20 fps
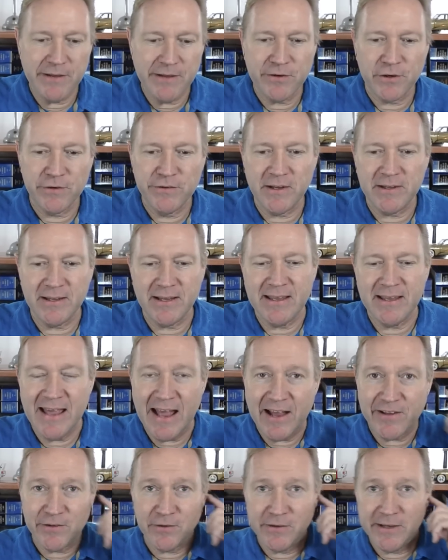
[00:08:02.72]
turns out the
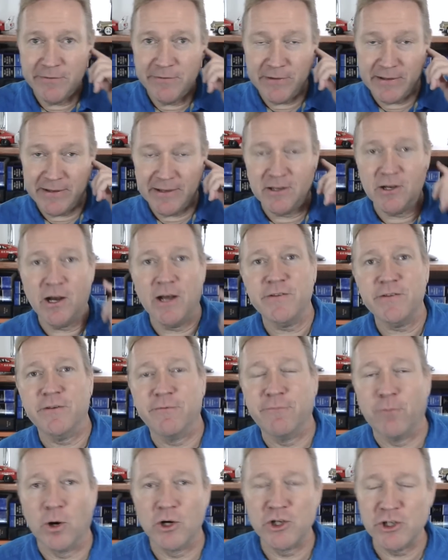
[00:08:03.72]
gasoline for that thing costs a
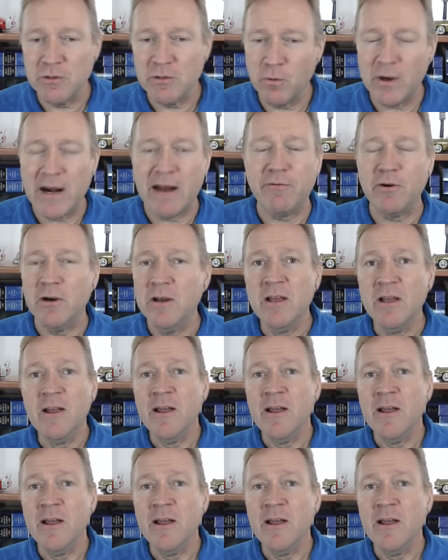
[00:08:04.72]
fortune, whatever.